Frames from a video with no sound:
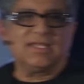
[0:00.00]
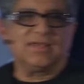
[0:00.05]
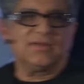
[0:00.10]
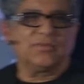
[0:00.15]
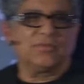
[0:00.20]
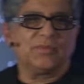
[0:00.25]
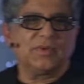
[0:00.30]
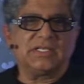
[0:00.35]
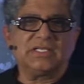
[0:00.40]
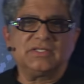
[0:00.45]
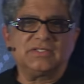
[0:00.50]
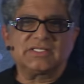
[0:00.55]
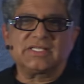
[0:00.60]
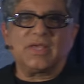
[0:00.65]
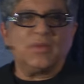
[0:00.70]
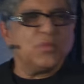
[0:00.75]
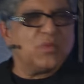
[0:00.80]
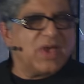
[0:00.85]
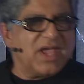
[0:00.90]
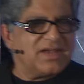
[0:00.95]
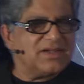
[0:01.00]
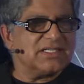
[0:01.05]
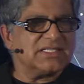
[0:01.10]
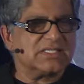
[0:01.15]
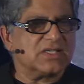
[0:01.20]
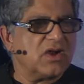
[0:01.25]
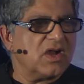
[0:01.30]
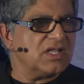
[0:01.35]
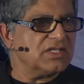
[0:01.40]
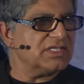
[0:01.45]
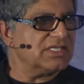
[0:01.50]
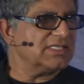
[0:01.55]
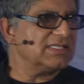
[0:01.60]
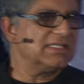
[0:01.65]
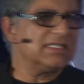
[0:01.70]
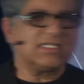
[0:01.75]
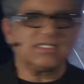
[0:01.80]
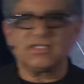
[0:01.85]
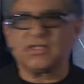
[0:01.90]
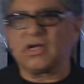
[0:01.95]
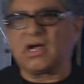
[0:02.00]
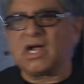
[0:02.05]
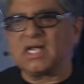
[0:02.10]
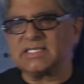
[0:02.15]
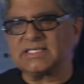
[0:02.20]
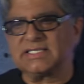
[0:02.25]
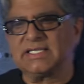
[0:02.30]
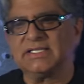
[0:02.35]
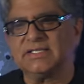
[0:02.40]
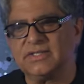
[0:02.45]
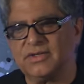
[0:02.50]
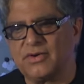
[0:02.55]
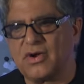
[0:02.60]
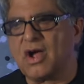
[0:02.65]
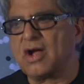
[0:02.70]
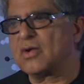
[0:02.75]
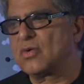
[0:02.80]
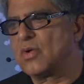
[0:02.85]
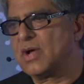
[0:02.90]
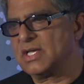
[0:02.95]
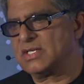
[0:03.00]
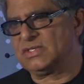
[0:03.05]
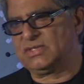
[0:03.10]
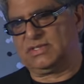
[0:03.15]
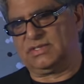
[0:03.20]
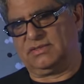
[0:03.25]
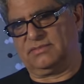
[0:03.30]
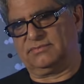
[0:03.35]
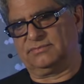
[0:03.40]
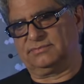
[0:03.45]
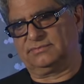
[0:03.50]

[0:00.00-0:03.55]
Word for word: when you say, where is consciousness, you're asking the wrong question.